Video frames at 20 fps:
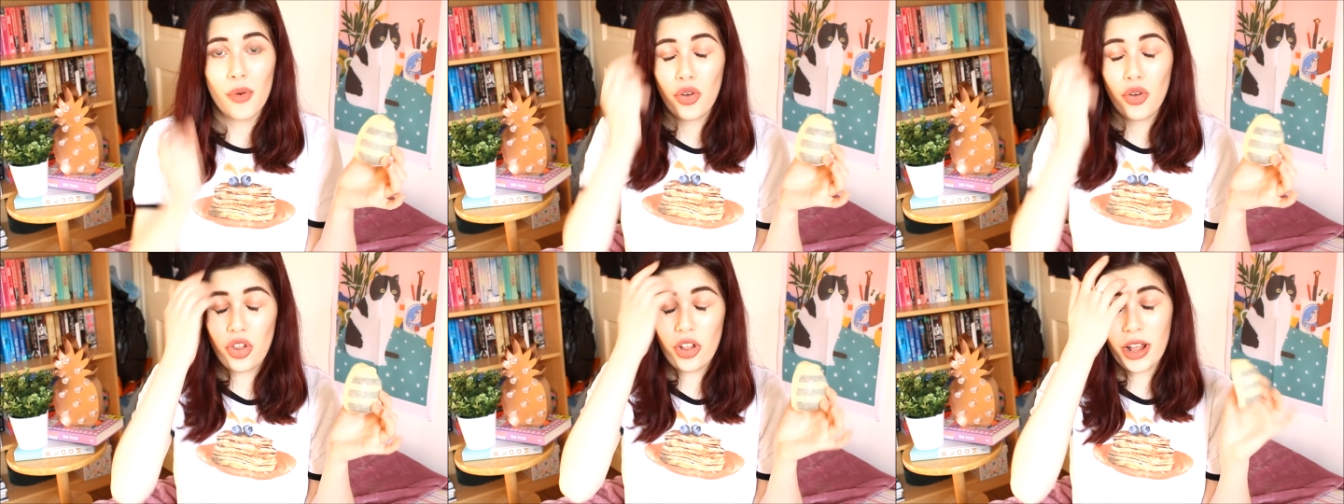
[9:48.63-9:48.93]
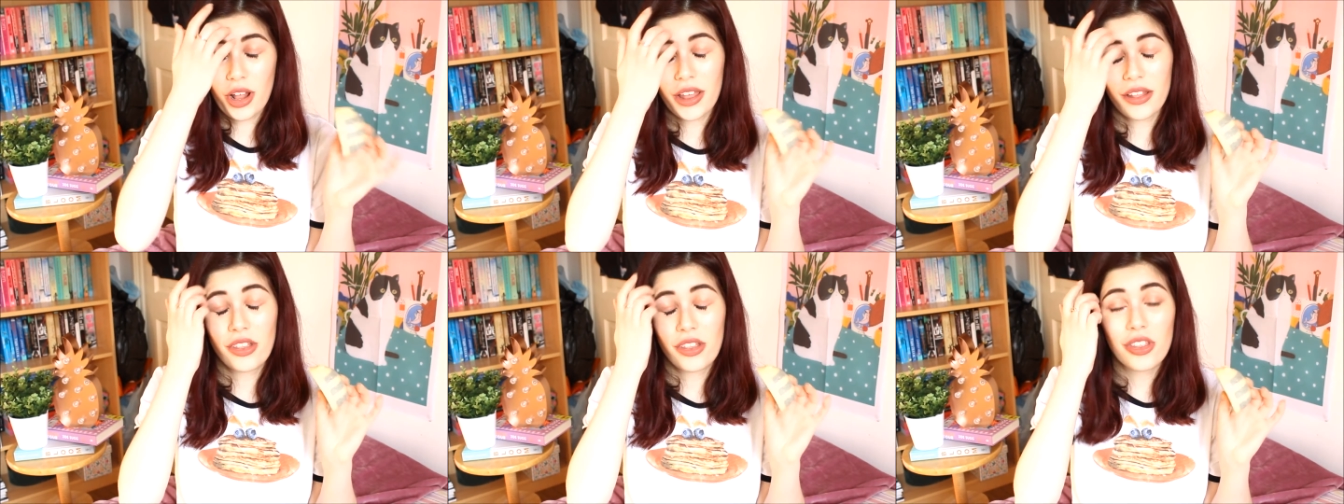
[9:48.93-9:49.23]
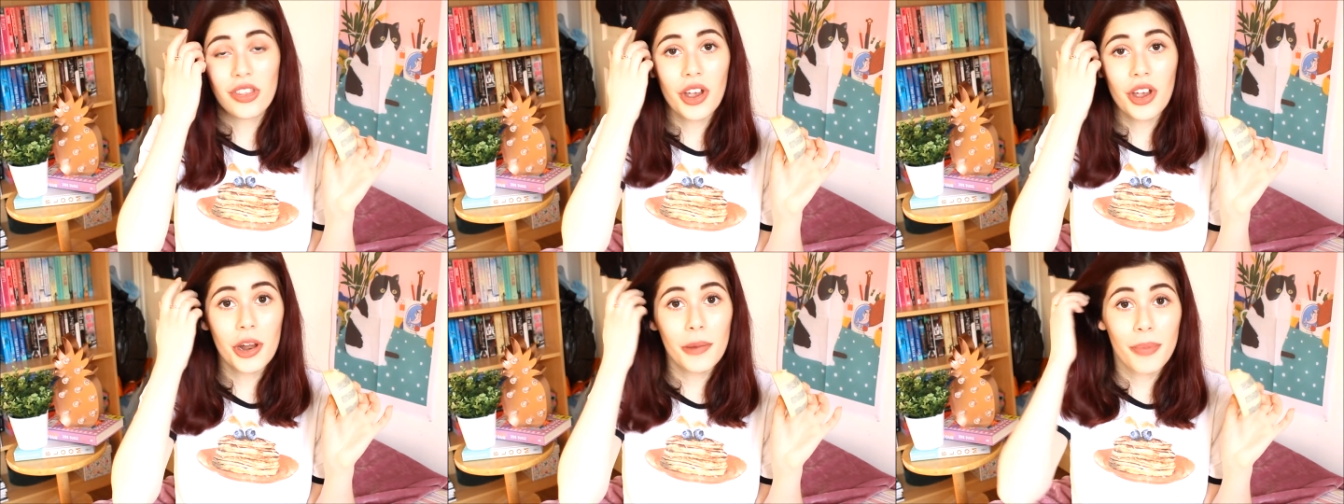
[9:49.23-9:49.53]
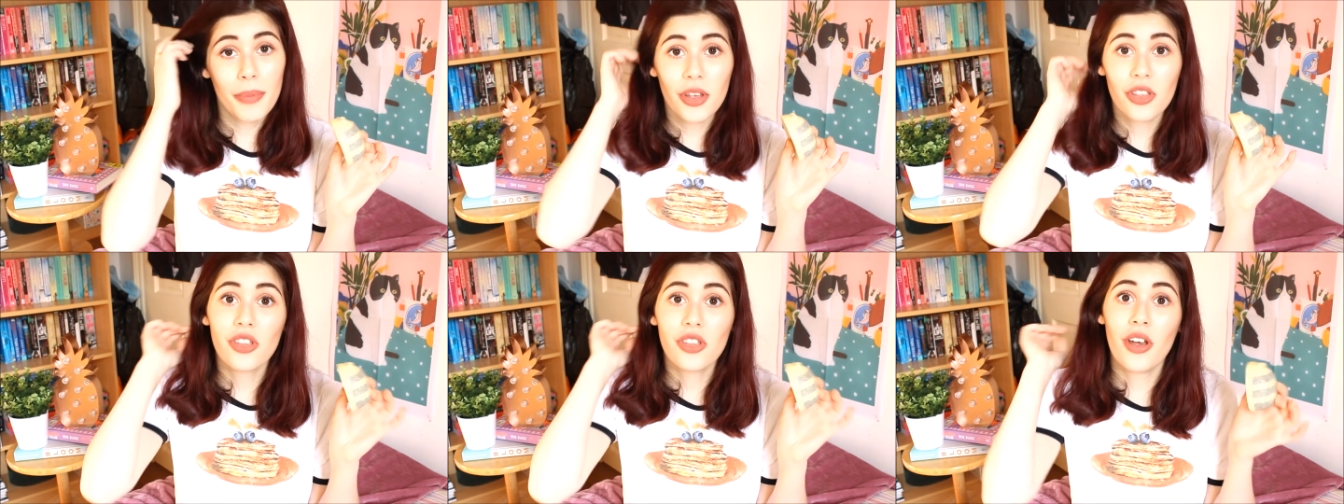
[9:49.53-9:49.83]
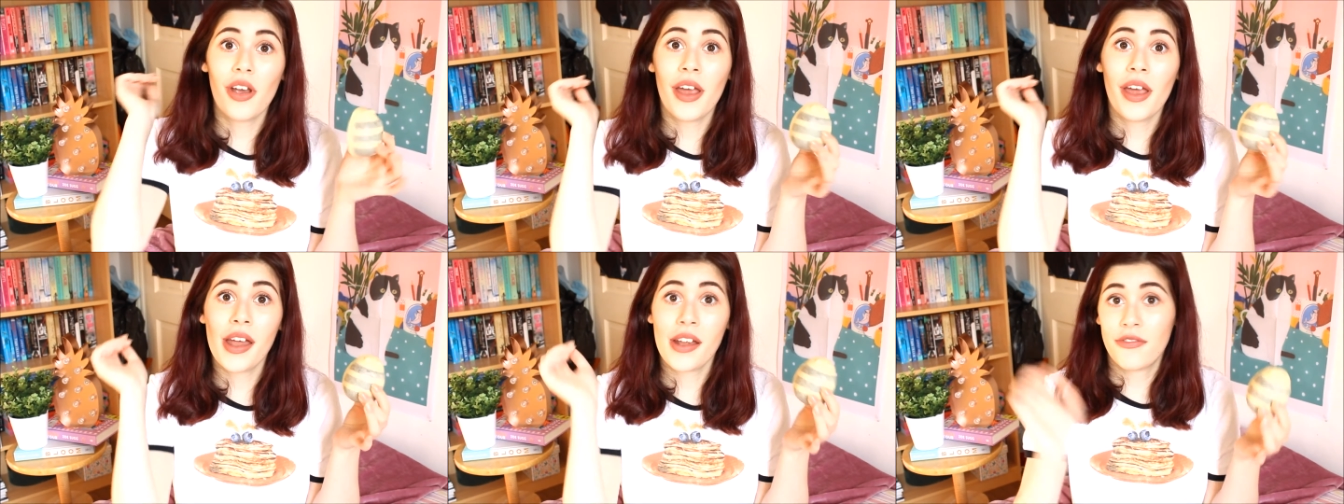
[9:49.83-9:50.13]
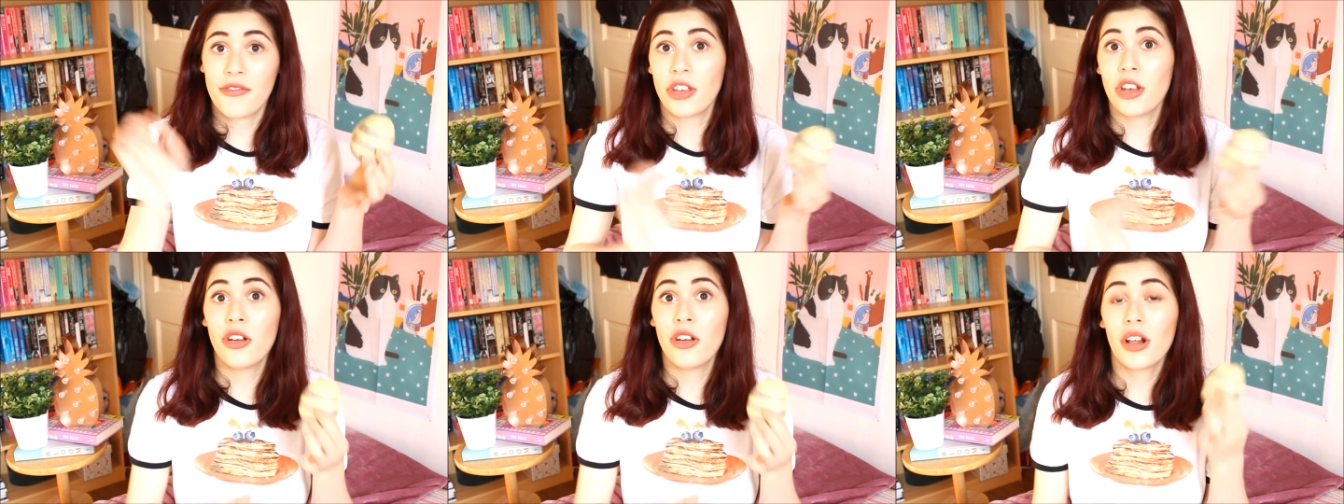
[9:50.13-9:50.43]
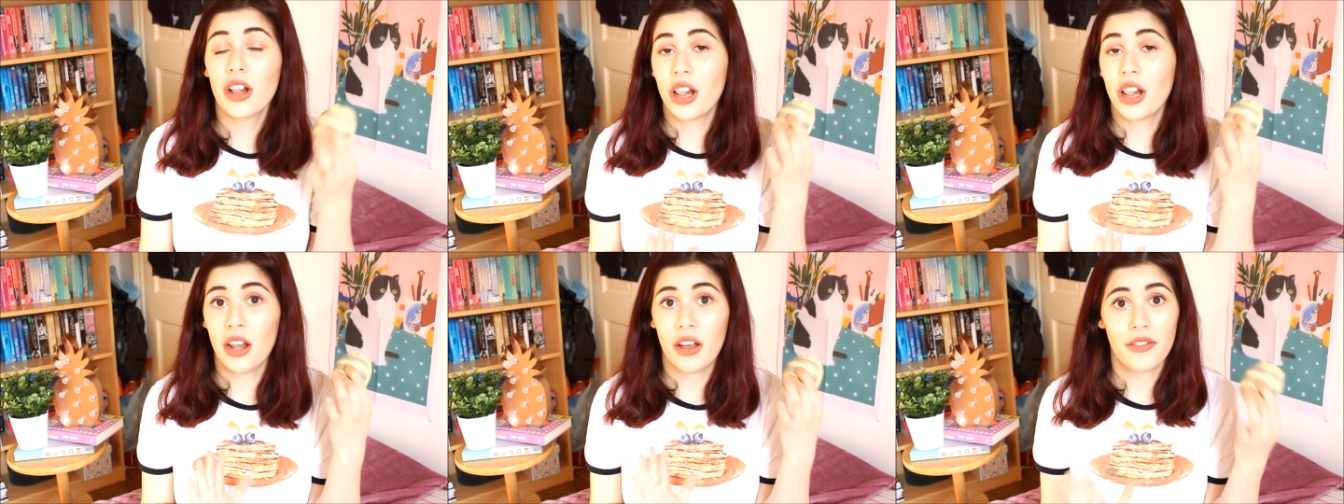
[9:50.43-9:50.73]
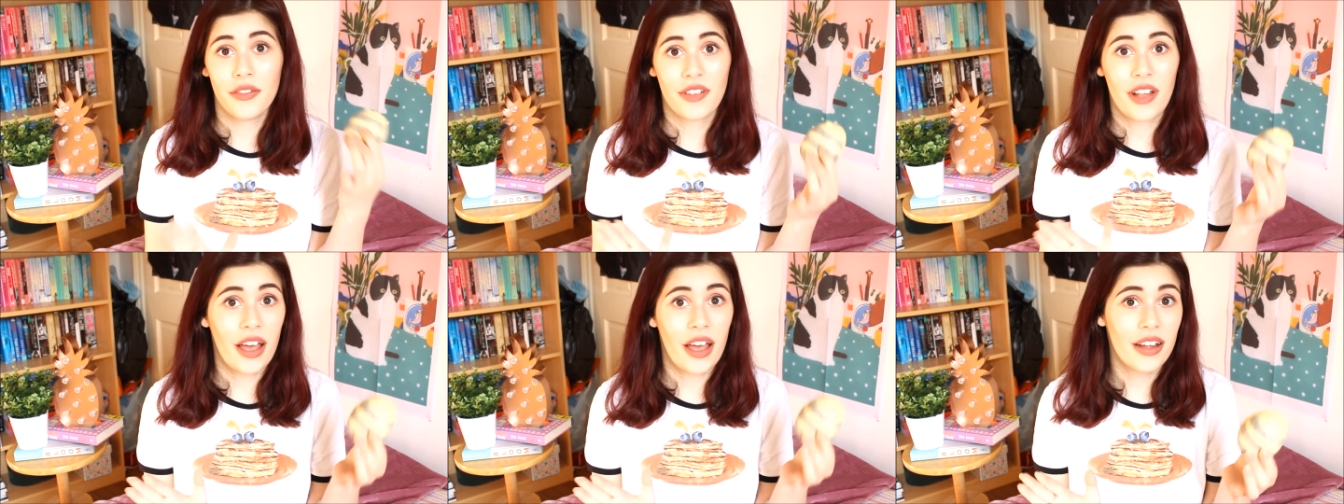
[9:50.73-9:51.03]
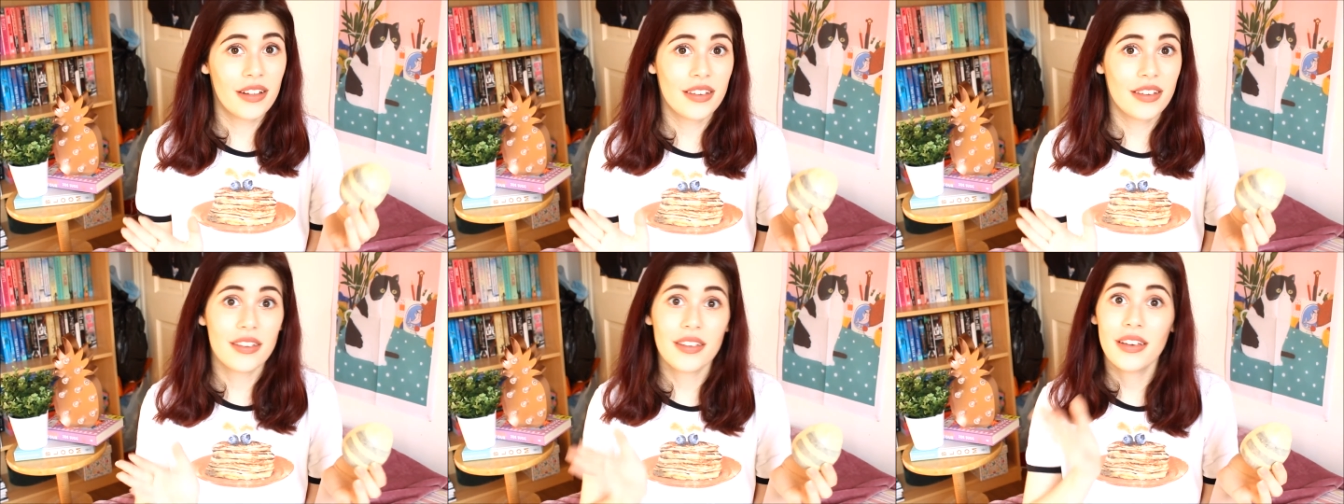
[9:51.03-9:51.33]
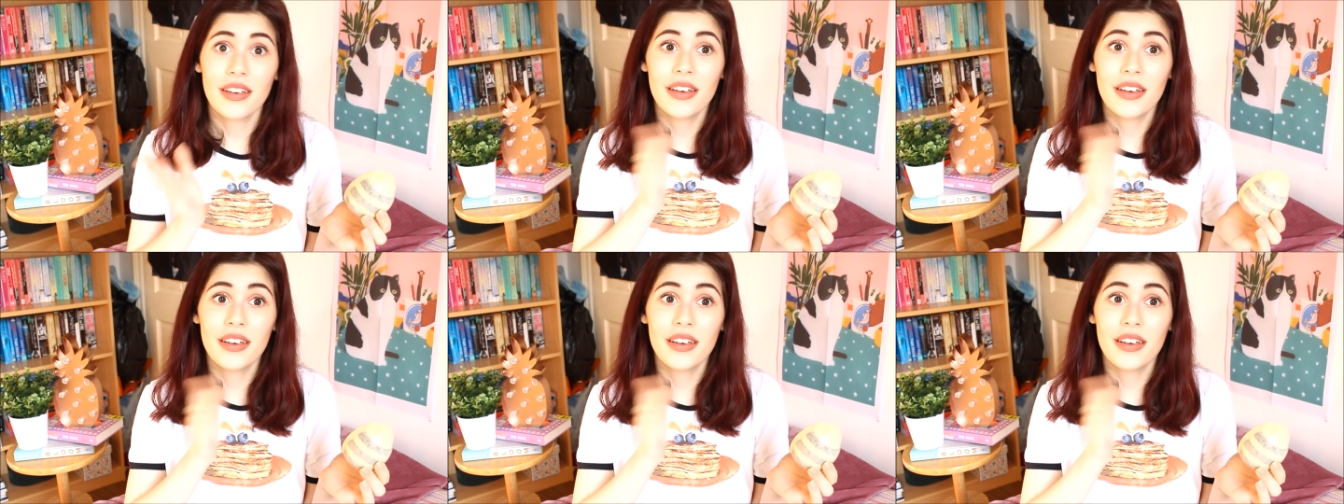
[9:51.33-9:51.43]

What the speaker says: Wash the Kids soap, so if you love that,